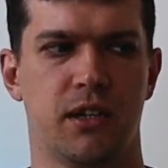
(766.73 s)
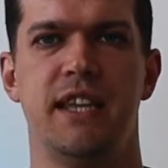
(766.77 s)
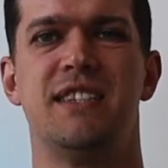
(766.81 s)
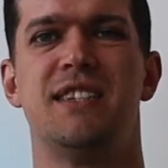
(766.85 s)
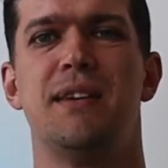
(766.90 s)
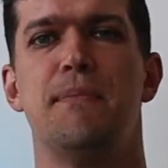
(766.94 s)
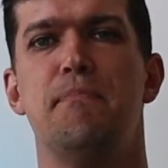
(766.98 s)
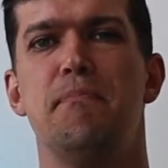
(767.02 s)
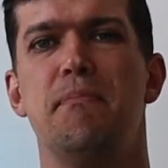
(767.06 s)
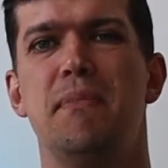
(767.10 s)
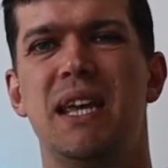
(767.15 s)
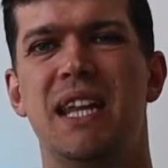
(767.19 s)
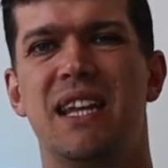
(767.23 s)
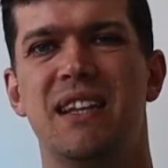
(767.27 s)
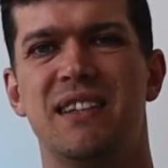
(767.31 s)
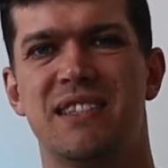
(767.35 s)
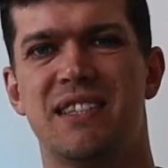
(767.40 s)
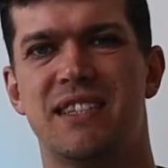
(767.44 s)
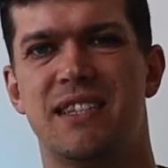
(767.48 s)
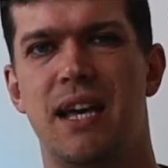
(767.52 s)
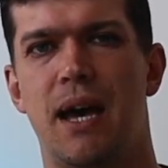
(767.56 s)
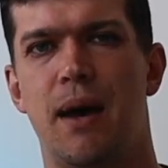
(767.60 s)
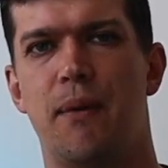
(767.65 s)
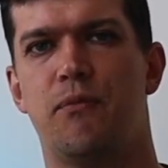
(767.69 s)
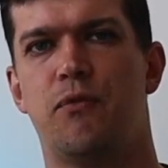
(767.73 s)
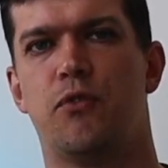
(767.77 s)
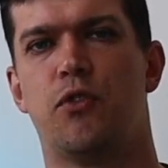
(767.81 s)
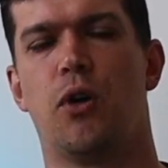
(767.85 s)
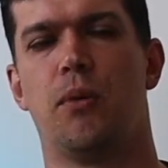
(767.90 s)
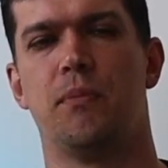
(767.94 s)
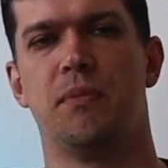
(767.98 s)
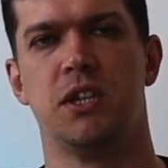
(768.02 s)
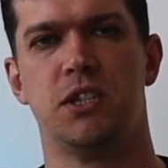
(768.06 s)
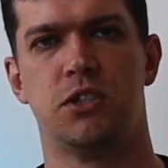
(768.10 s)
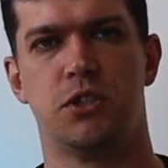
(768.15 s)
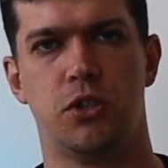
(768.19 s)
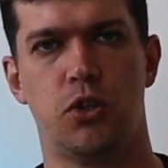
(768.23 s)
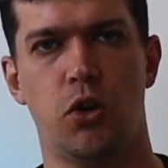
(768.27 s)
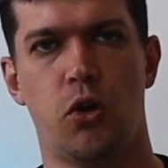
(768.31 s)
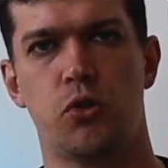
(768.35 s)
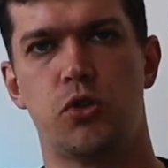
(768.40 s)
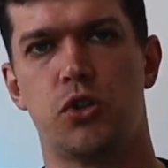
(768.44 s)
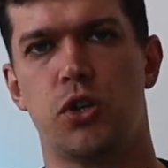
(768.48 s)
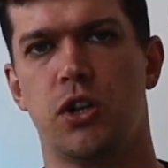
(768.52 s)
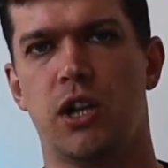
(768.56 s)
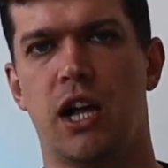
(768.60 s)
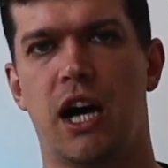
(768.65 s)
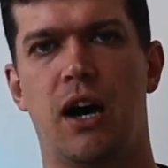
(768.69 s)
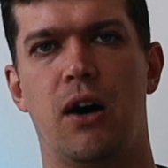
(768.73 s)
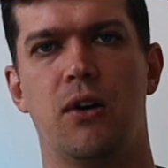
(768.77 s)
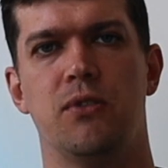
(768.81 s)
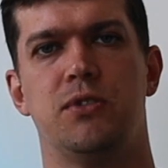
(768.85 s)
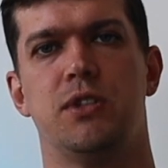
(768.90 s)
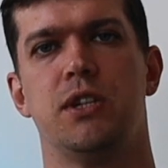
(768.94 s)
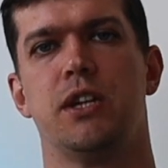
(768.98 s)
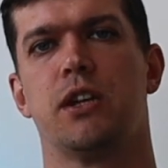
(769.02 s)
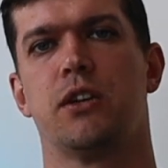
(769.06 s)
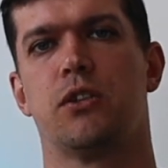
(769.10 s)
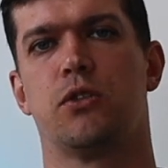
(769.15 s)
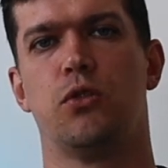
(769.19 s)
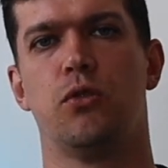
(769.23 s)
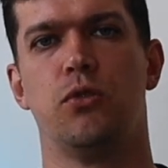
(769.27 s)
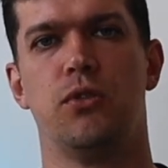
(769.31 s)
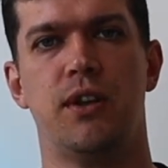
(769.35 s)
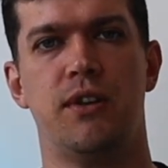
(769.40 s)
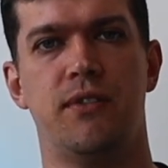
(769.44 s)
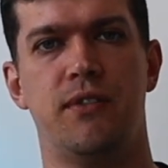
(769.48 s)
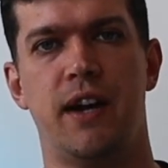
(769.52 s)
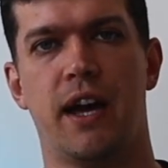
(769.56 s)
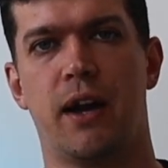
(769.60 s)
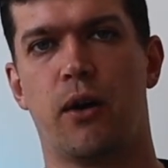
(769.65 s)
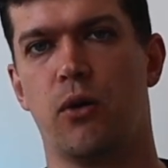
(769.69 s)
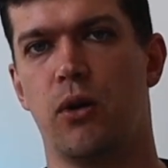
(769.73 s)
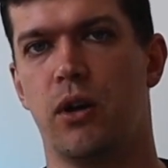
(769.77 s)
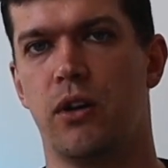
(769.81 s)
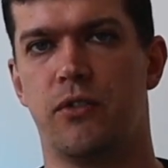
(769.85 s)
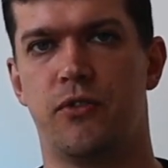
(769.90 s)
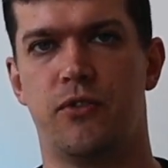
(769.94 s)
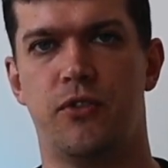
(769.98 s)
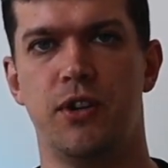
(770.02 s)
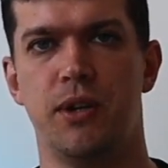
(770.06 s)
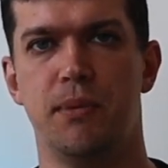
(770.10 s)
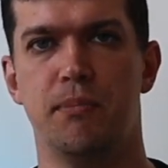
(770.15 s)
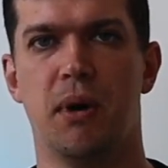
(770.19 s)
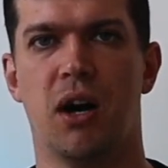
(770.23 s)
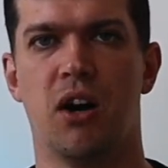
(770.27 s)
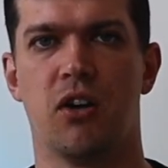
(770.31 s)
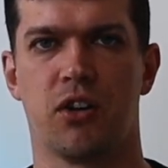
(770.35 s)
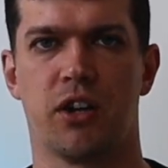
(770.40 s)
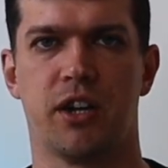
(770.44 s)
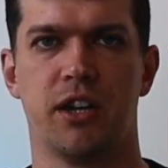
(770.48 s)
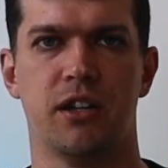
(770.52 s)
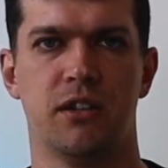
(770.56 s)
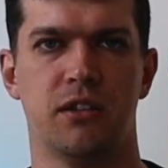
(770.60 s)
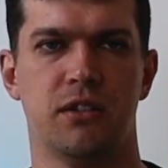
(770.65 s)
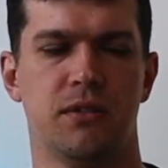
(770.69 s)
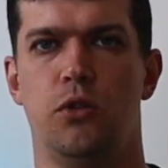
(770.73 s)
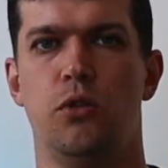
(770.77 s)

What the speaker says: It's a middle step from the social housing to the regular free market.